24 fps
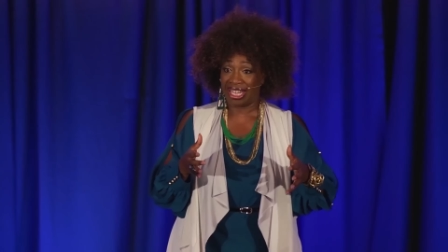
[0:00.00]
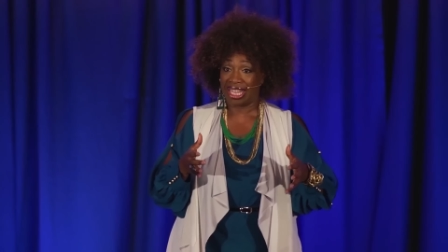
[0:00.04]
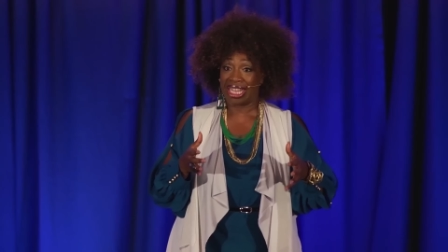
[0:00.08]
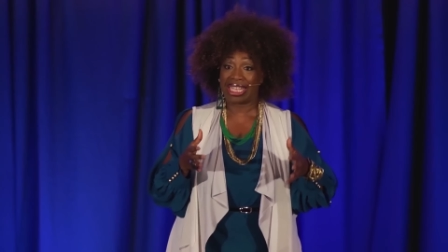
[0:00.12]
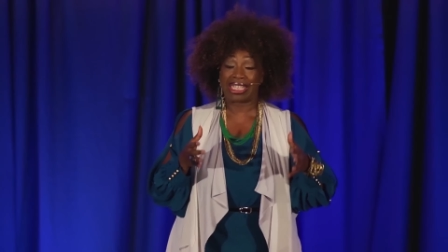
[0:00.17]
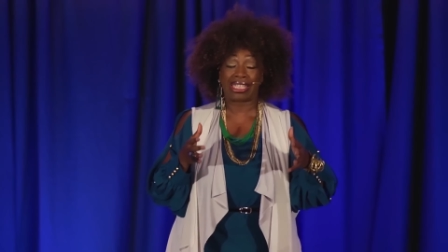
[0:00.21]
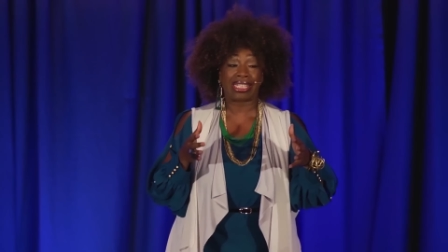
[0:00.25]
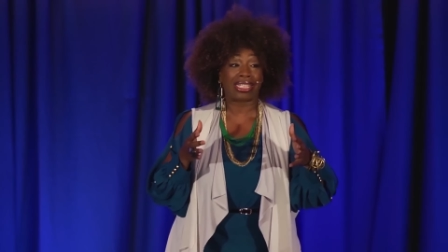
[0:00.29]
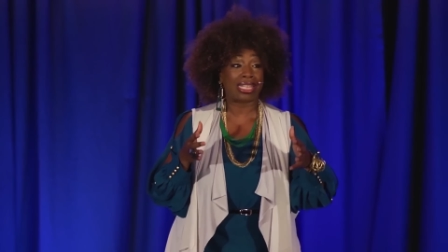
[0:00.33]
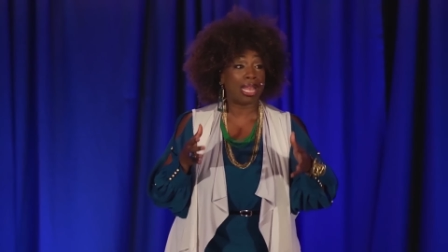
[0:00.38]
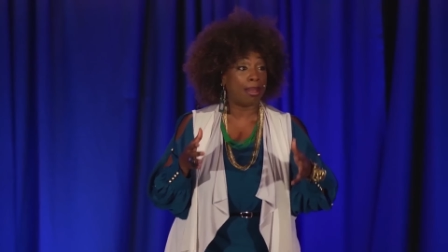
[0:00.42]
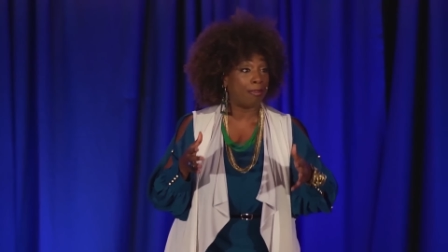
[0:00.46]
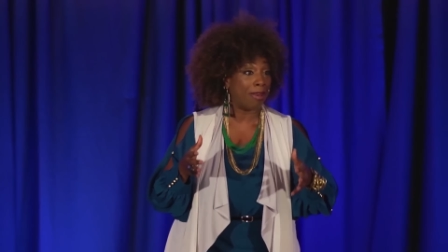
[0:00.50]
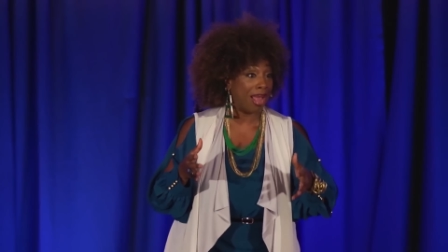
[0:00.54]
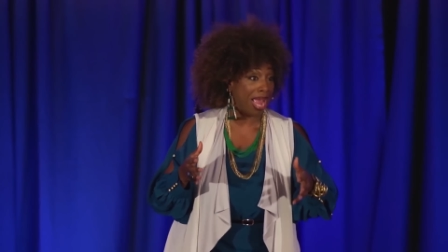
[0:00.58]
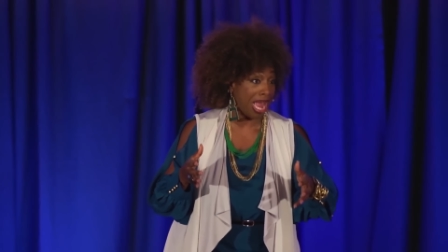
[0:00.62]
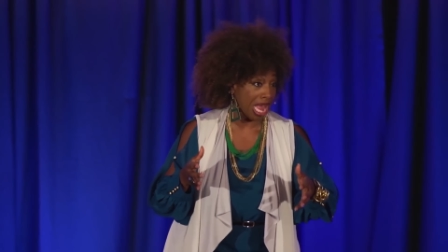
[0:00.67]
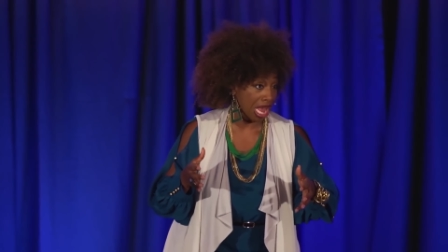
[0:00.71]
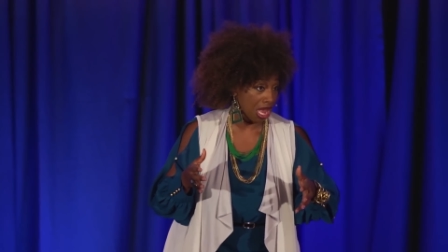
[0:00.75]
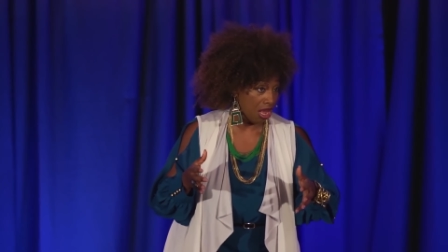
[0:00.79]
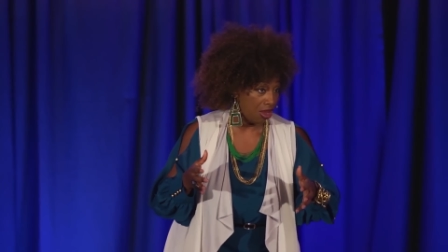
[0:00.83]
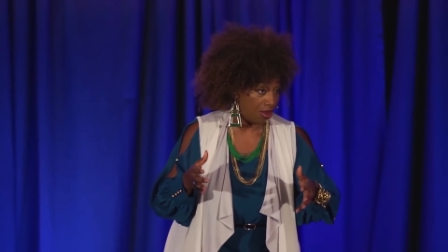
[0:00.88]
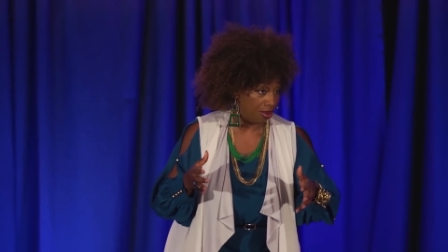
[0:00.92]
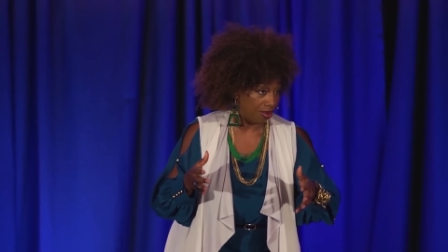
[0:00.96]
And
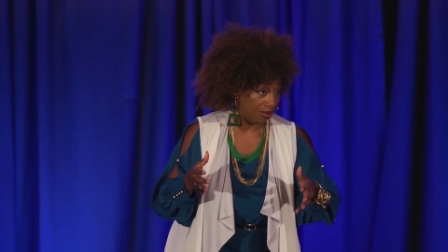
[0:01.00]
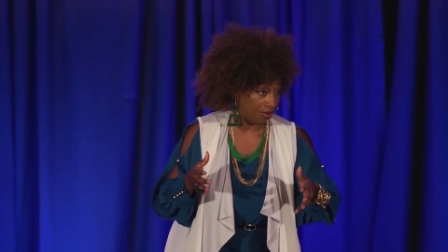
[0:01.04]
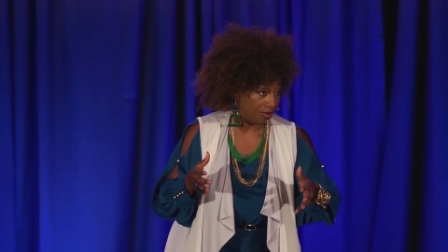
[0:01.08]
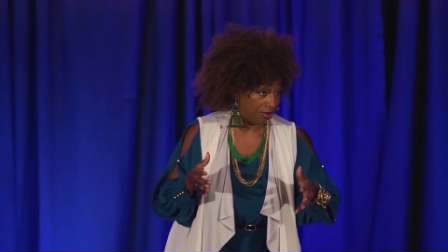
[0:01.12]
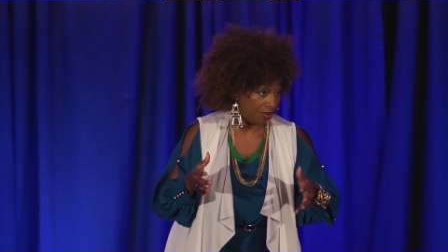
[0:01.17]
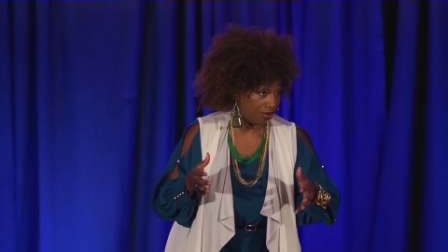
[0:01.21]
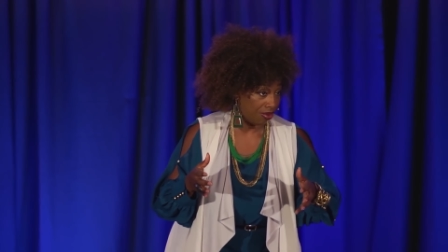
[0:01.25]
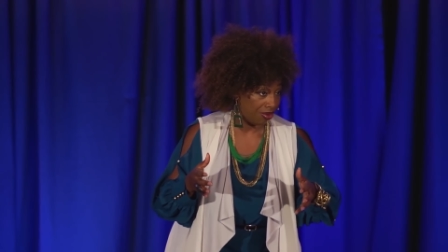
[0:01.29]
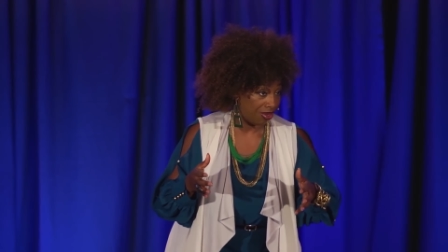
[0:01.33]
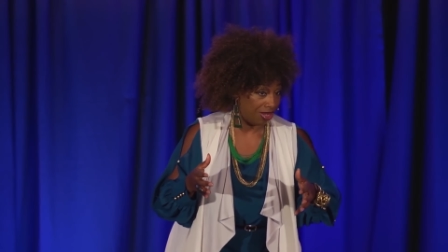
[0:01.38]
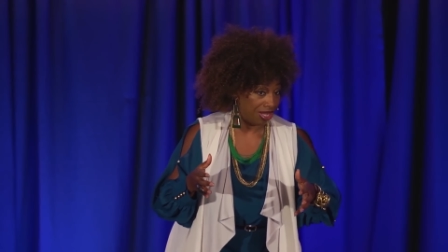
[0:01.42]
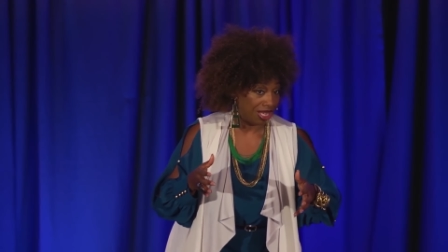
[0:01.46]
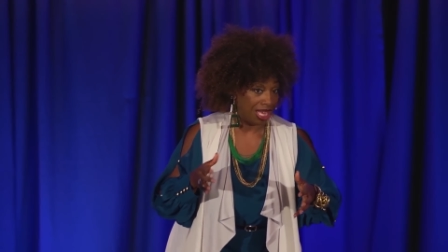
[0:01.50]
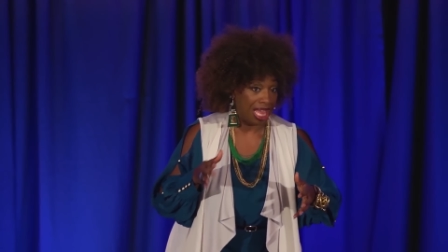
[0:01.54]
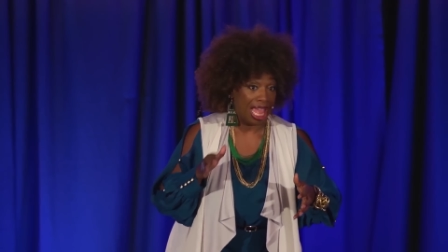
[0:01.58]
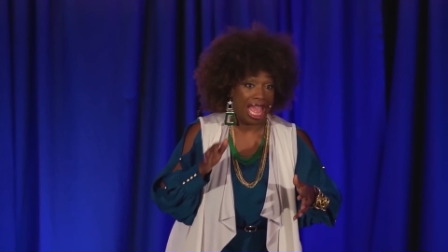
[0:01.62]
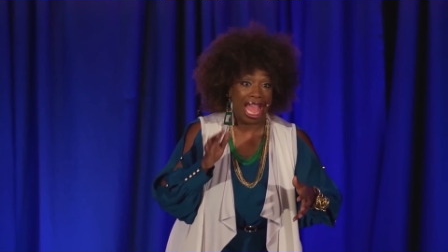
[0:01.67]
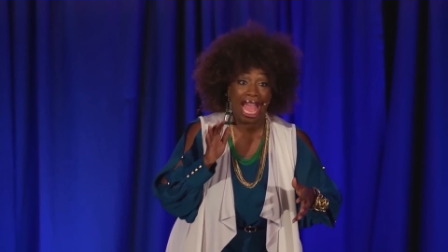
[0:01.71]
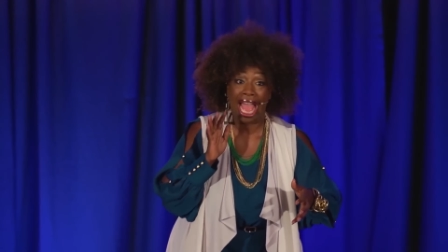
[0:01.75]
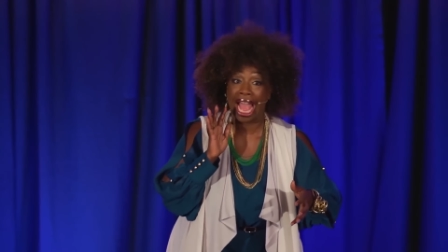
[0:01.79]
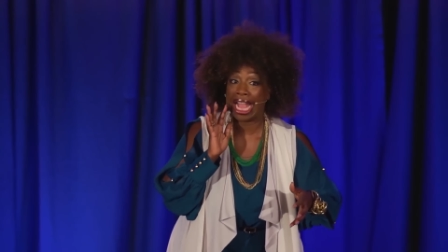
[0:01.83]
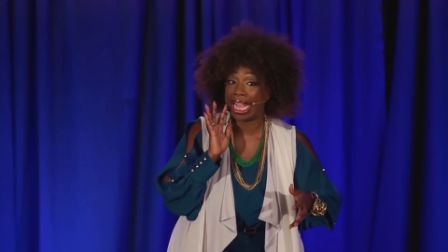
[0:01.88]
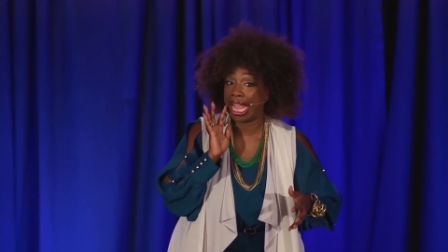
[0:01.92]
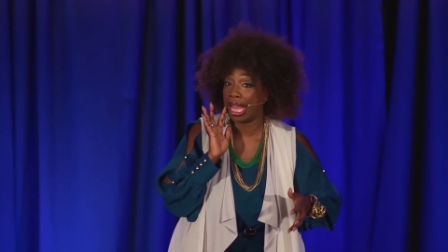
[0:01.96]
somehow,
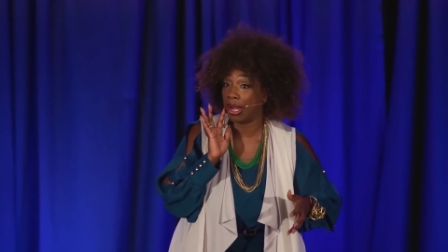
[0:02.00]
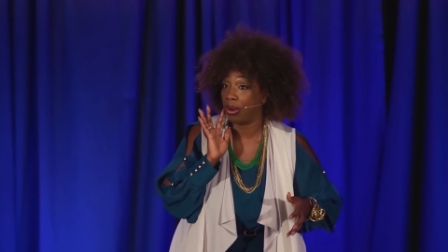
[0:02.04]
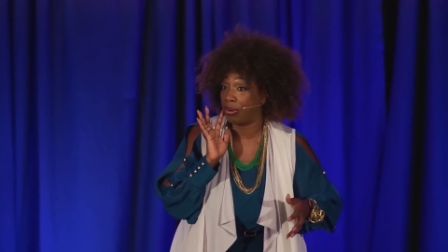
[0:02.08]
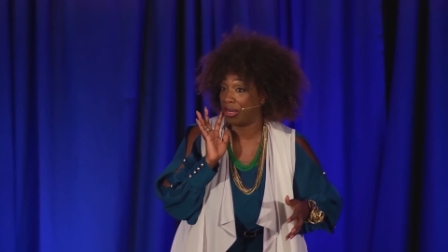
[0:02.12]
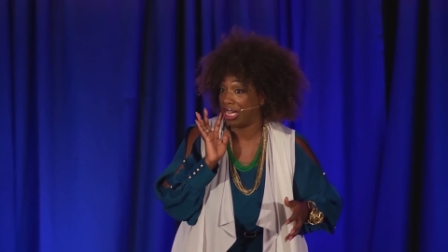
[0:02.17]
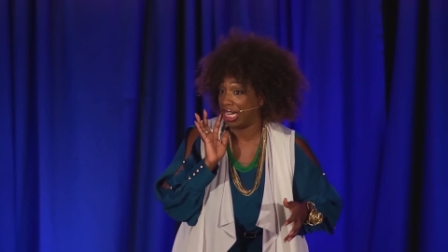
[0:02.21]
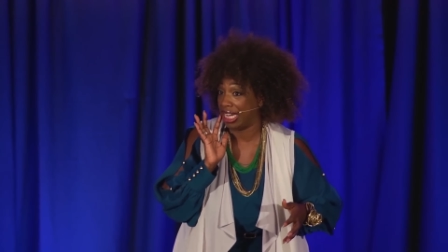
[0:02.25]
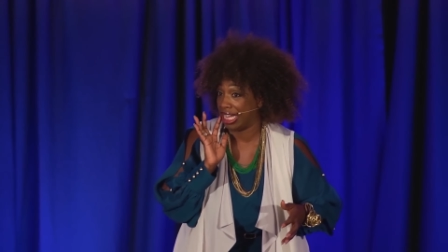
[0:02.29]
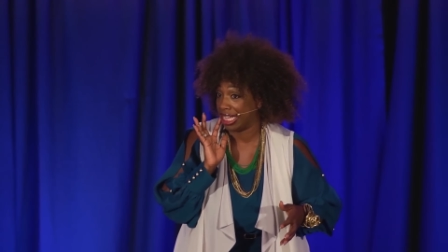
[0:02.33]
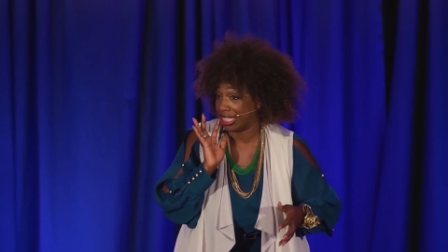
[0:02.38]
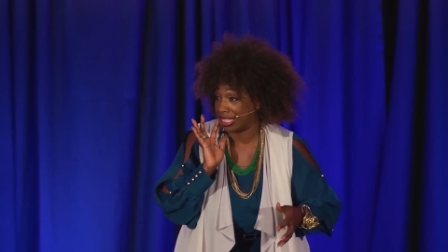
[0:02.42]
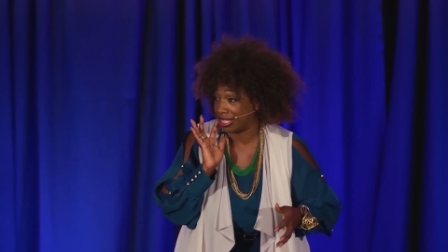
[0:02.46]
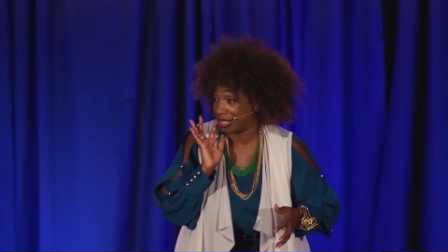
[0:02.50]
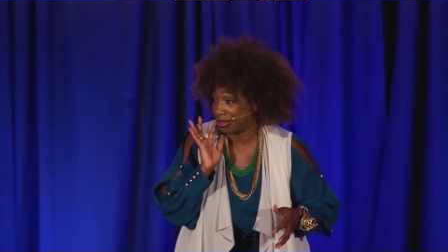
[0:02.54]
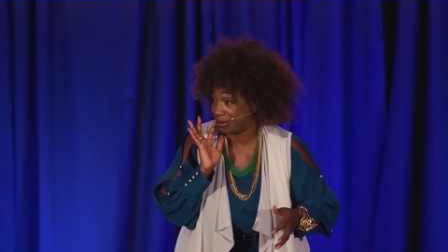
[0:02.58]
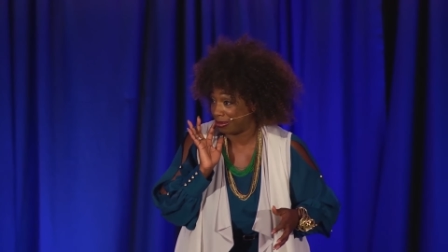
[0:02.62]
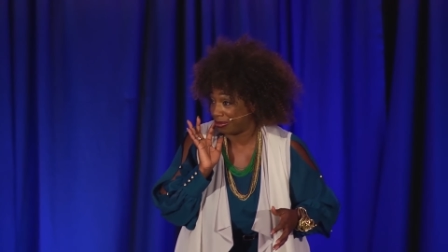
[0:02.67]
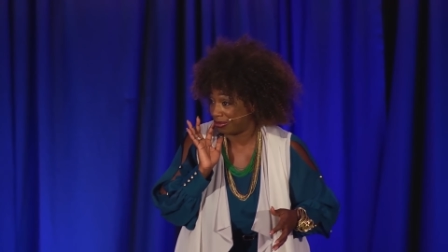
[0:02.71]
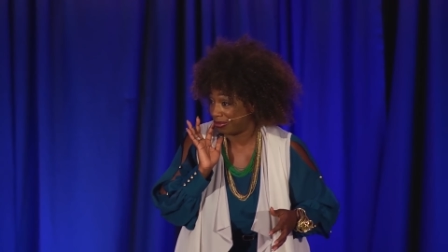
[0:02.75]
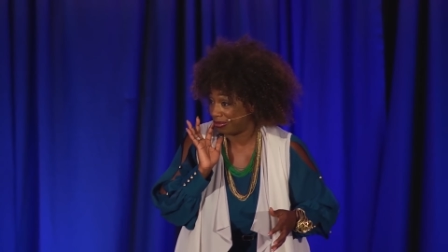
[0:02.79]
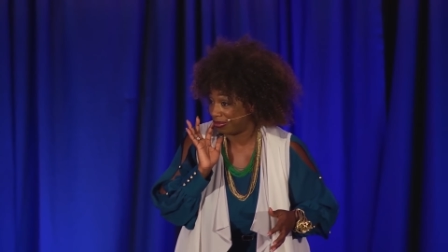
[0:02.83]
I got on the list.